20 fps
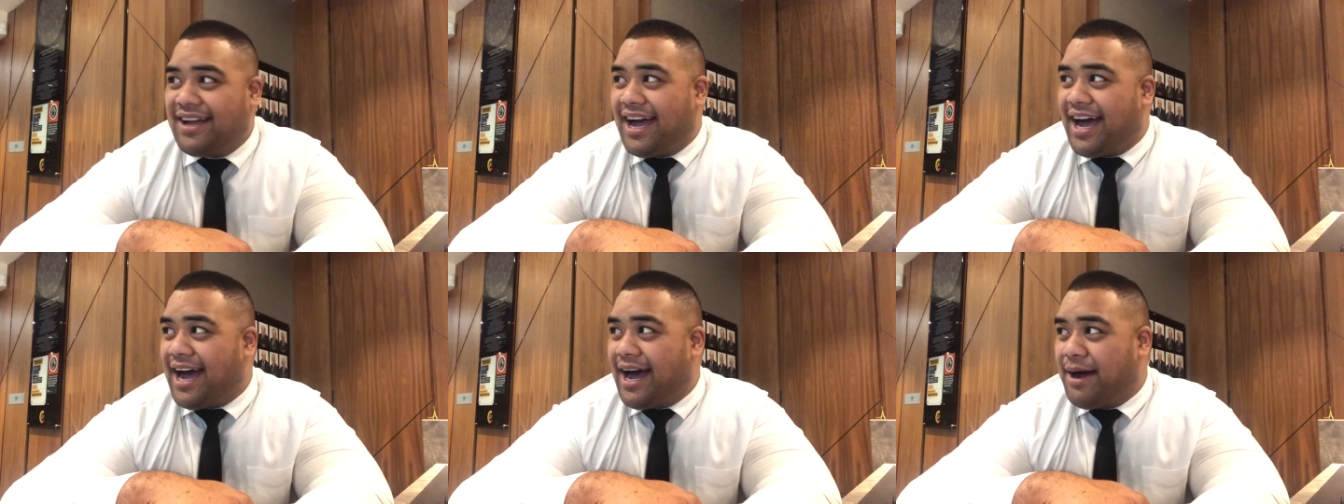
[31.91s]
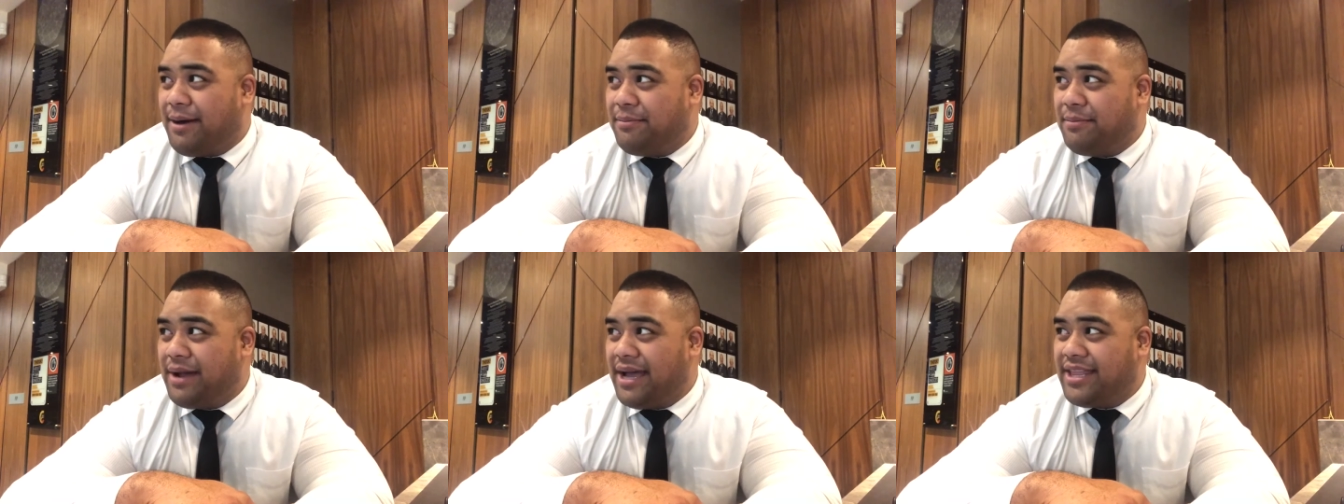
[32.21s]

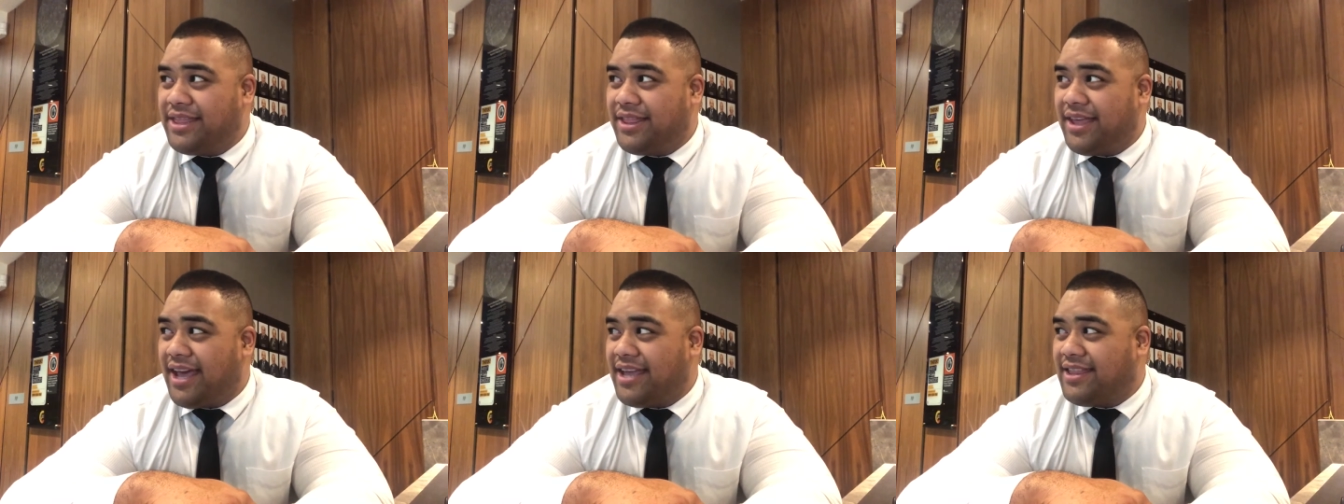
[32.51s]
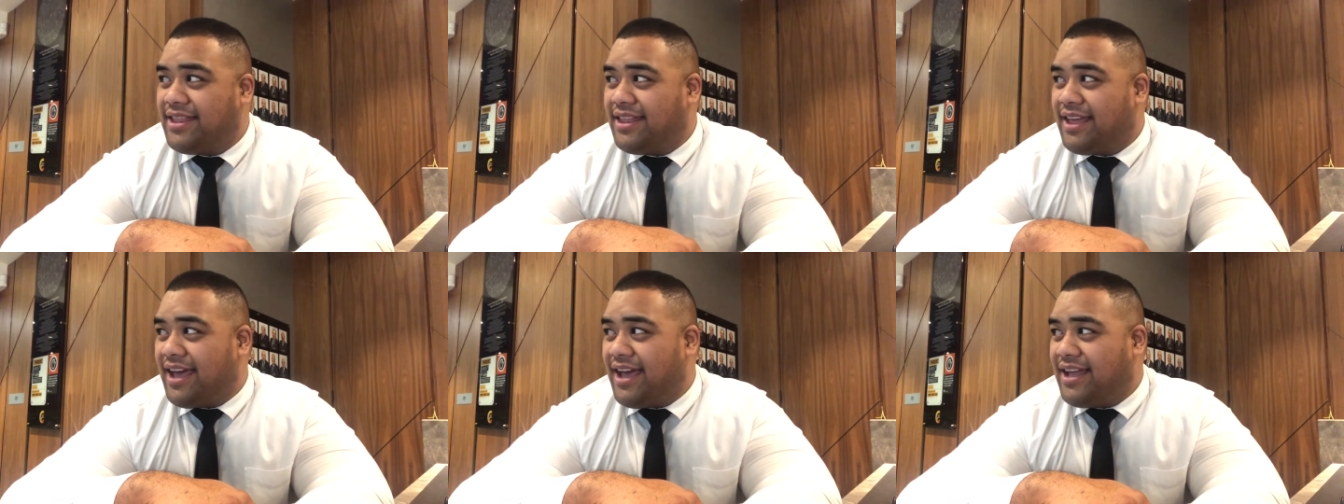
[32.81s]
Um, and,
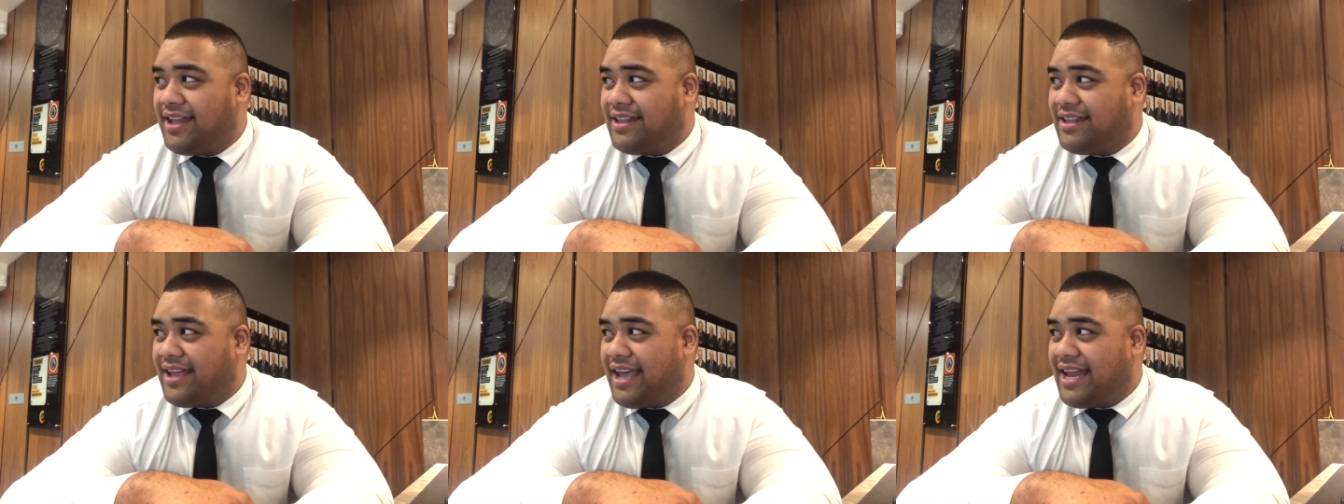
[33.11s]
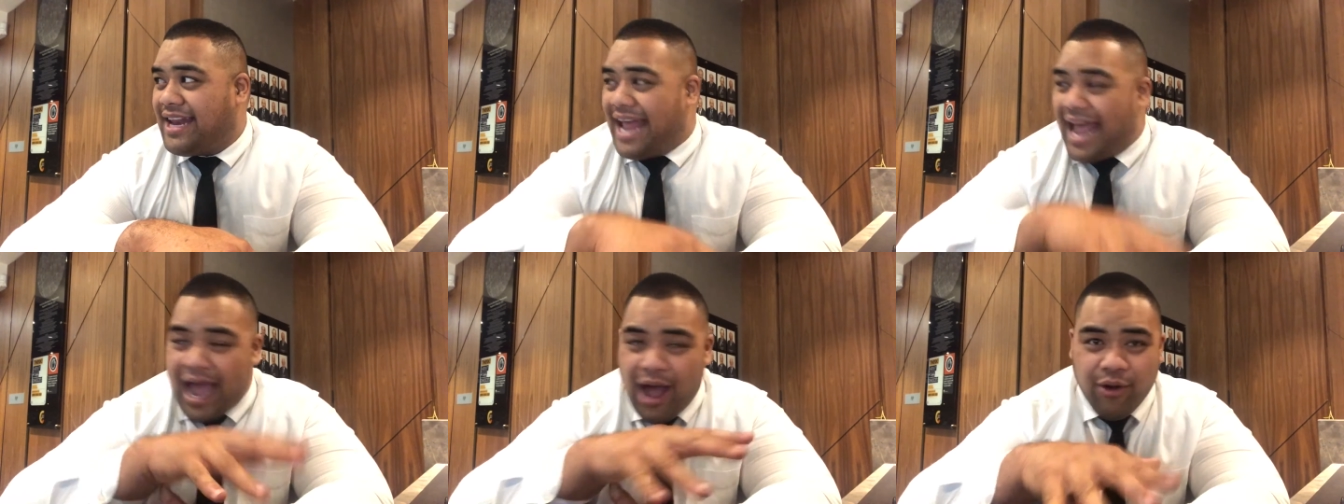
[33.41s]
and, and,
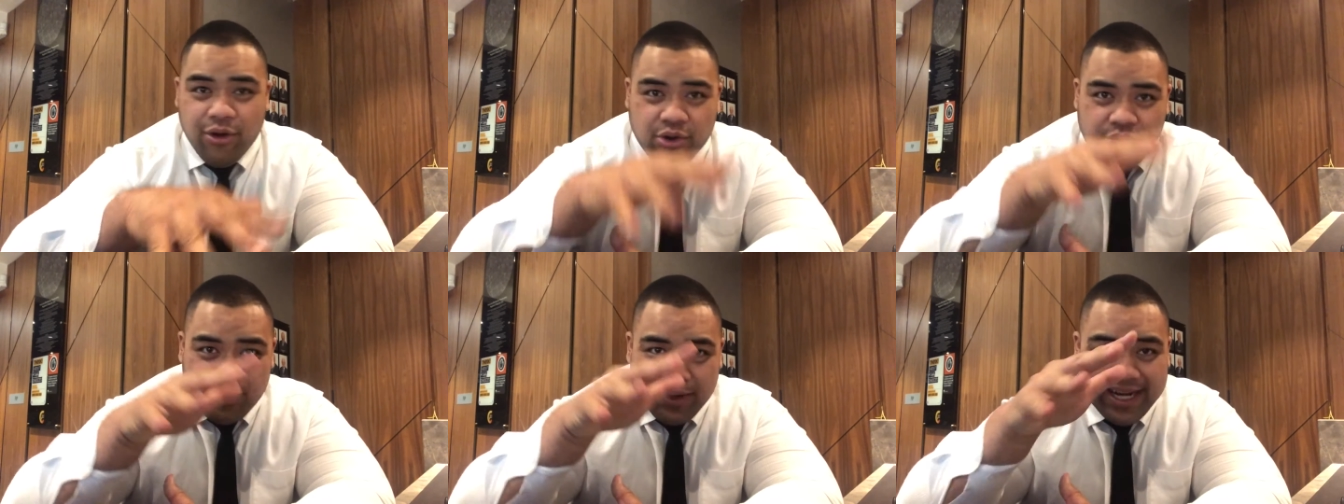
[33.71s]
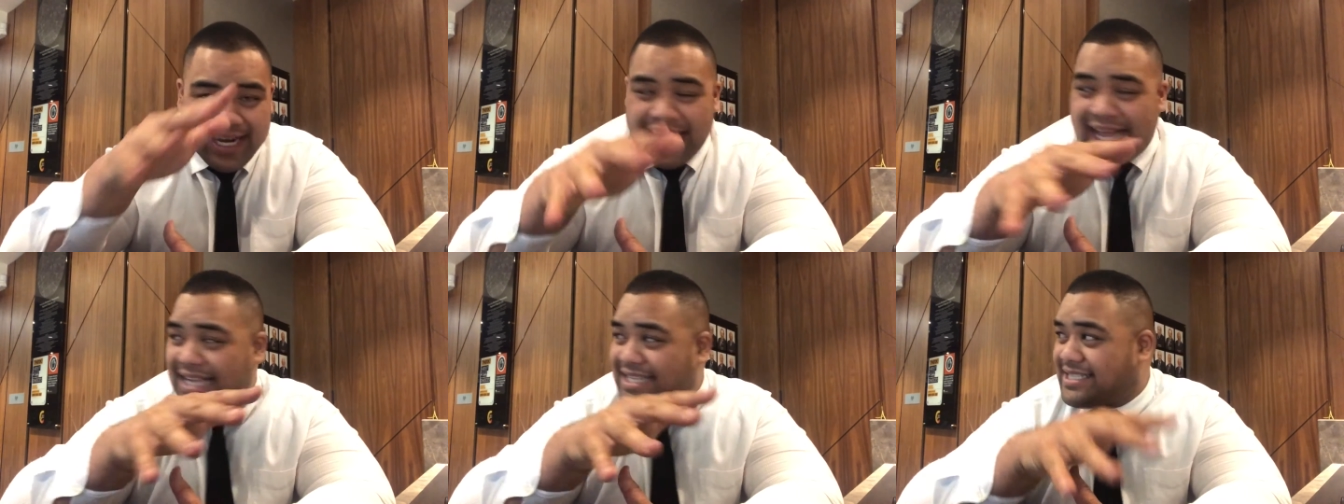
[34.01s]
and how it
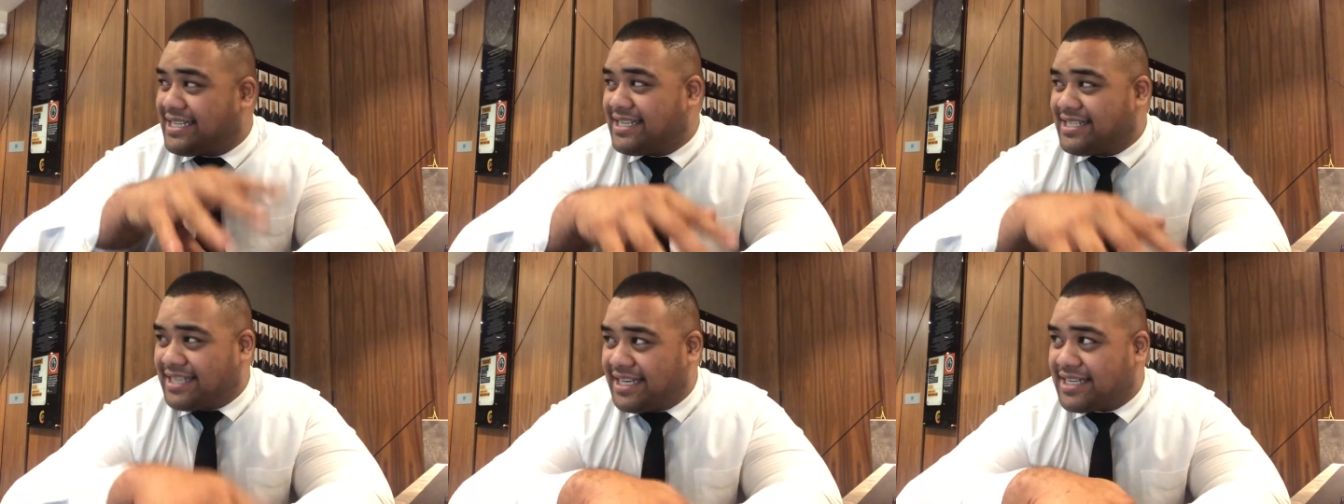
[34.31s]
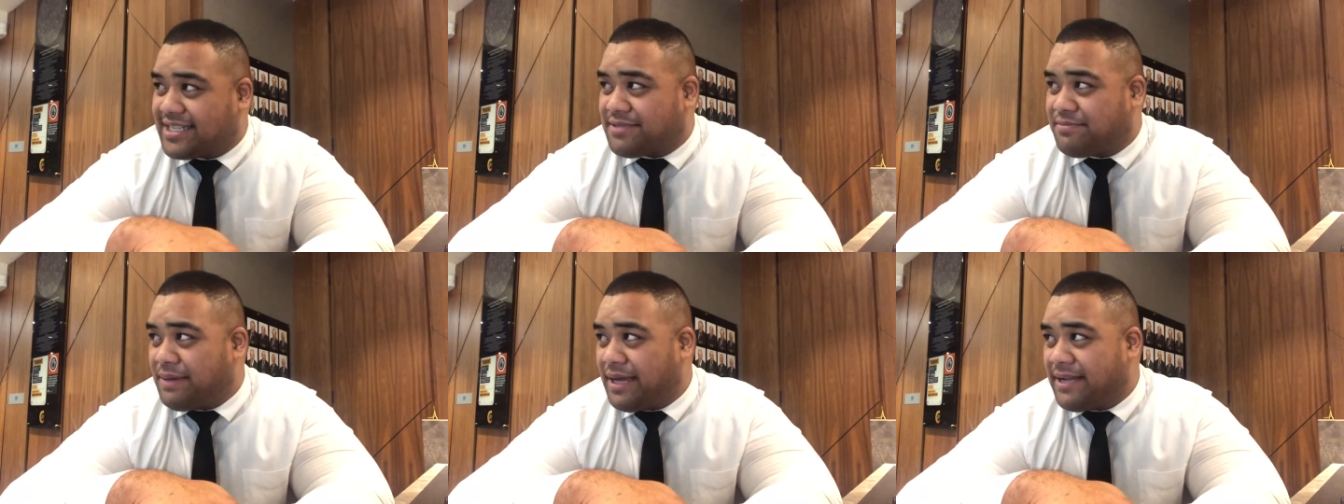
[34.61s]
relates is
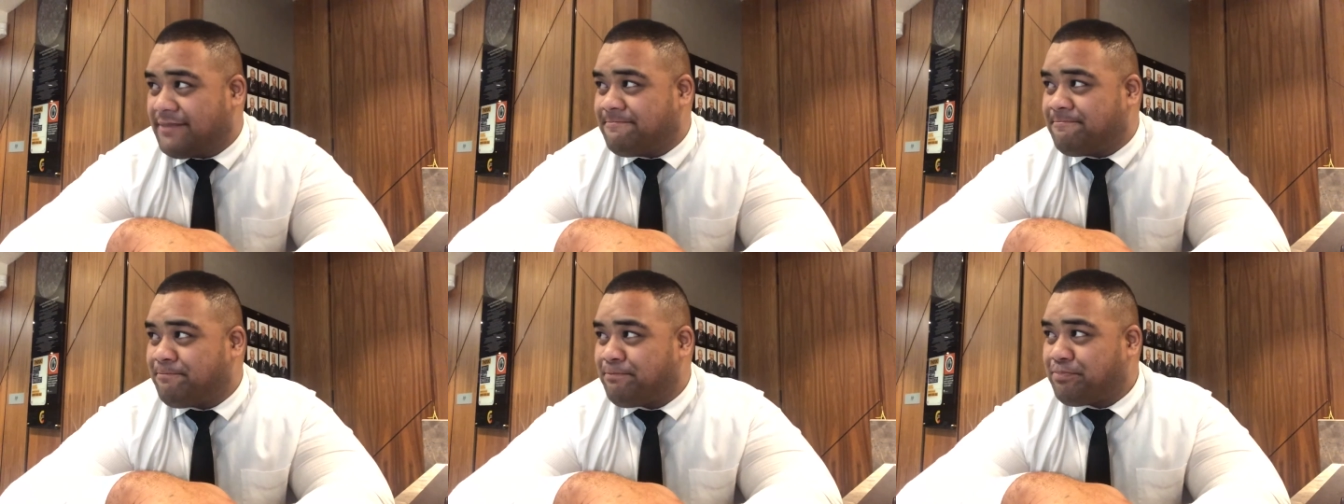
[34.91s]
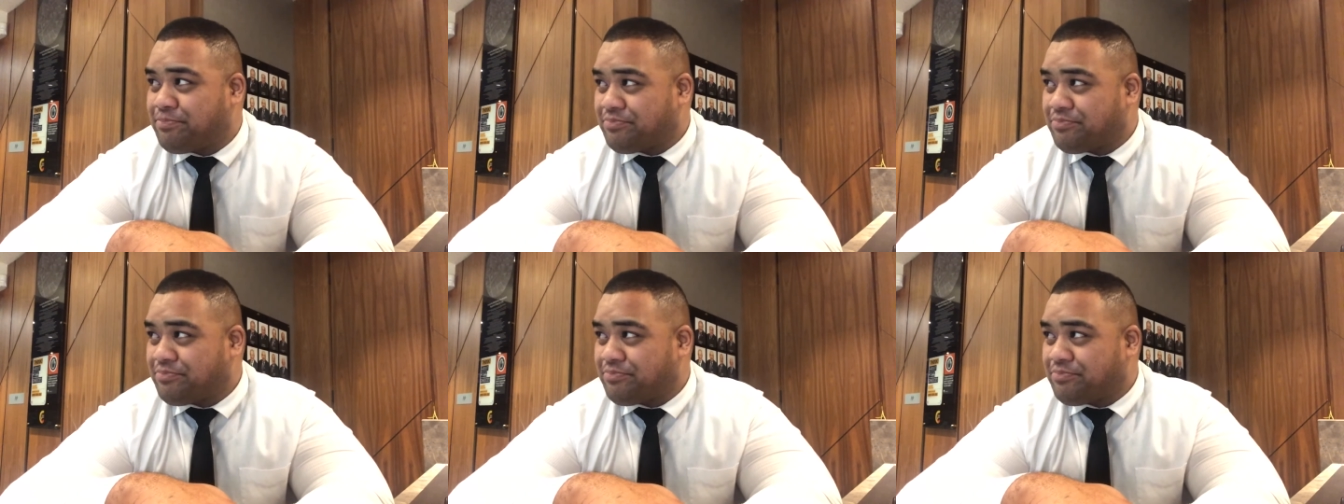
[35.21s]
this, man.